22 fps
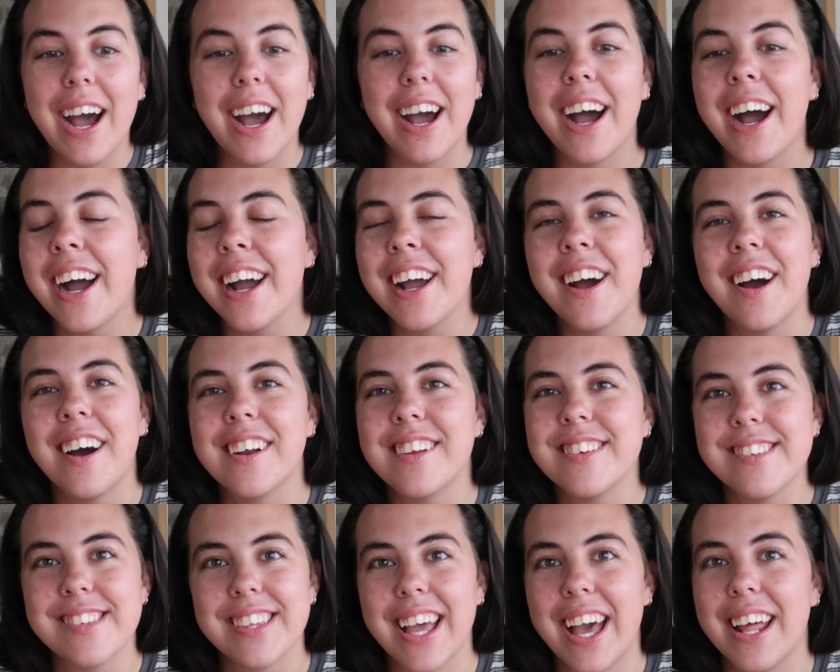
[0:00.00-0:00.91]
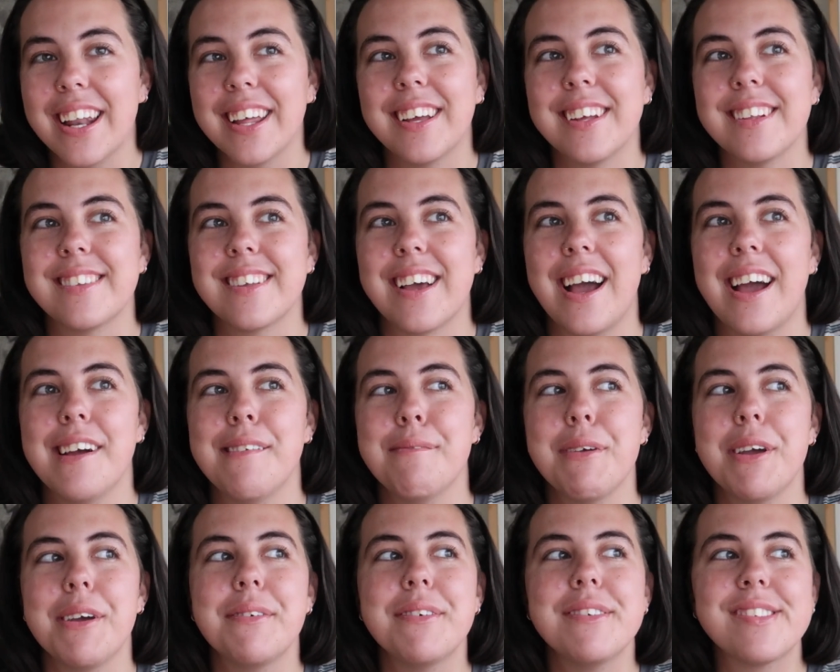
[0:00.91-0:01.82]
I honestly had a good time.
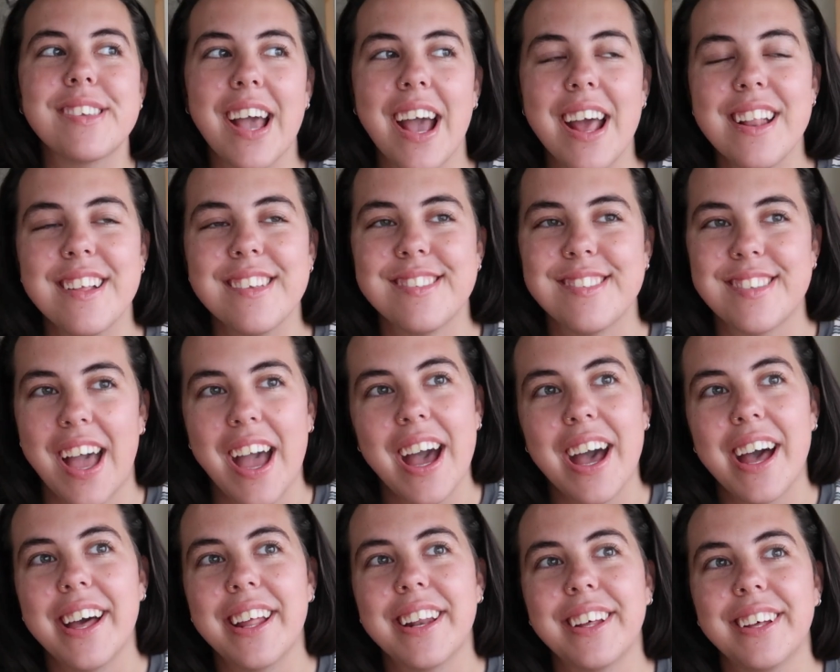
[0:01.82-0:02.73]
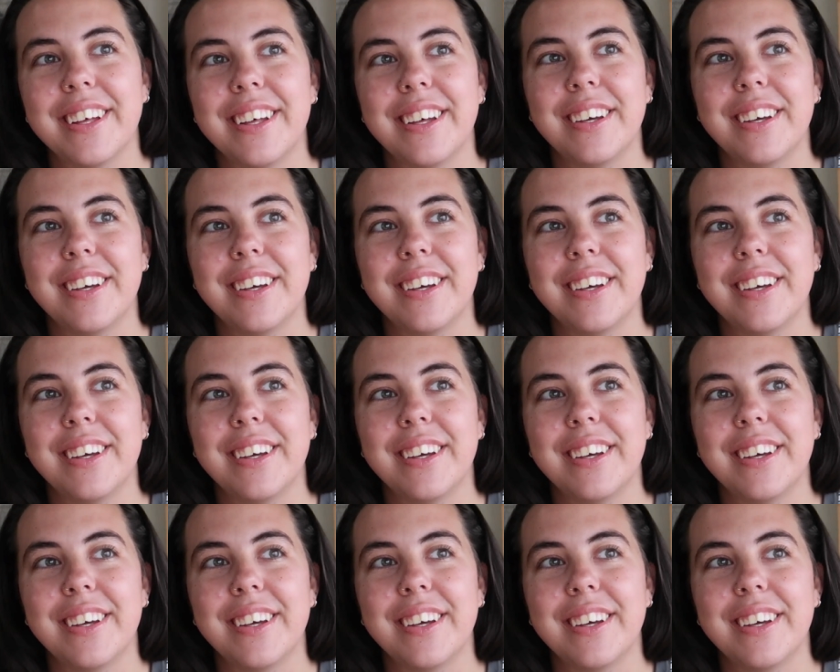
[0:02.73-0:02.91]
It was kind of sad